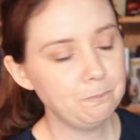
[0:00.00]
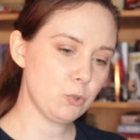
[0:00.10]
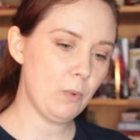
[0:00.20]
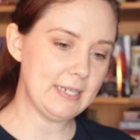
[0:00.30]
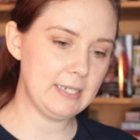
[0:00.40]

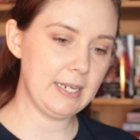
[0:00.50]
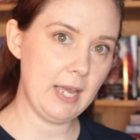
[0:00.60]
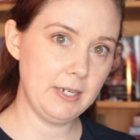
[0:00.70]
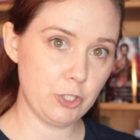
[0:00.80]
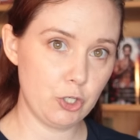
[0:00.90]
There's ways to
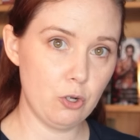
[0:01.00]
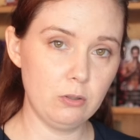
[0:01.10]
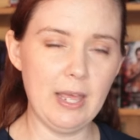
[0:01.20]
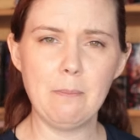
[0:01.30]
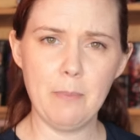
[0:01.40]
get
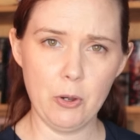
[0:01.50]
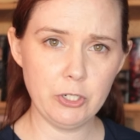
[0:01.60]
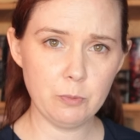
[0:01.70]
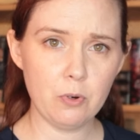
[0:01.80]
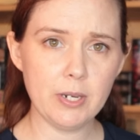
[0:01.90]
additional like
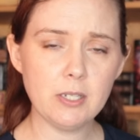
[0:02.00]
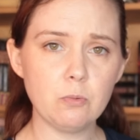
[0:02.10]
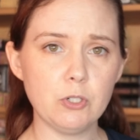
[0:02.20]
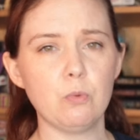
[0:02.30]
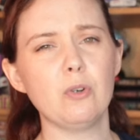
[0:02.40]
bonus
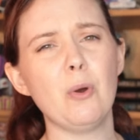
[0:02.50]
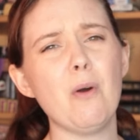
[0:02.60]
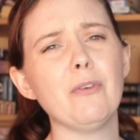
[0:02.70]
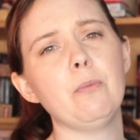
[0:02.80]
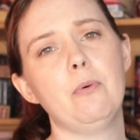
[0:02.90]
points, which we'll
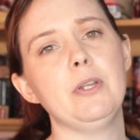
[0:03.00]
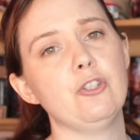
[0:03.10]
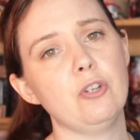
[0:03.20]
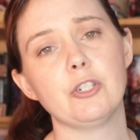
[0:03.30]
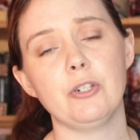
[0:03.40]
go over the
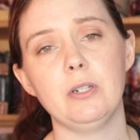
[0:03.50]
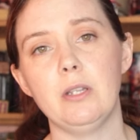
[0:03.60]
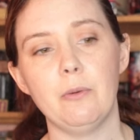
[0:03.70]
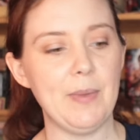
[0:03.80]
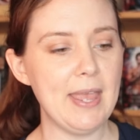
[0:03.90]
point structure in a
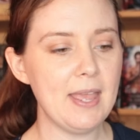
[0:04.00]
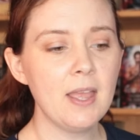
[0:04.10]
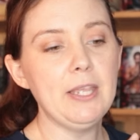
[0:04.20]
little bit,